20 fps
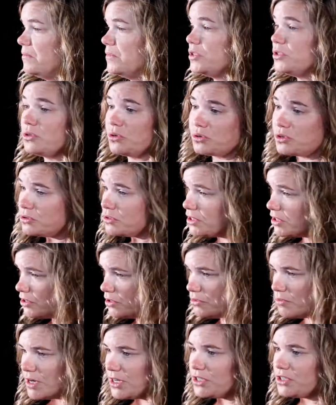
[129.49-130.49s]
social
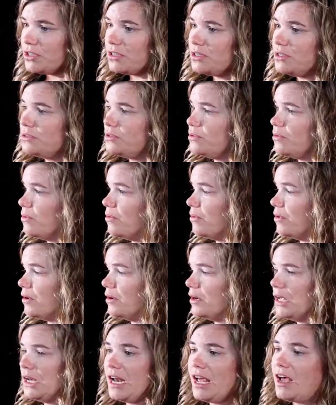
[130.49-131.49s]
situations
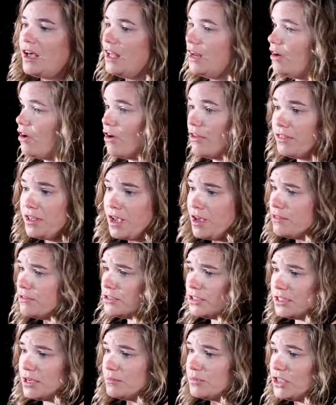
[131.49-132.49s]
or in, in all the other
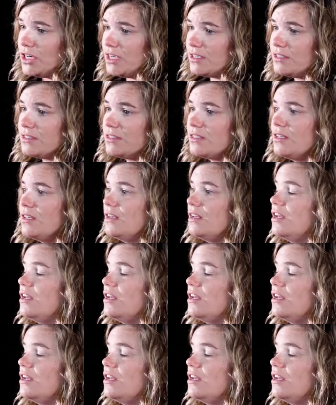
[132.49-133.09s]
subjects.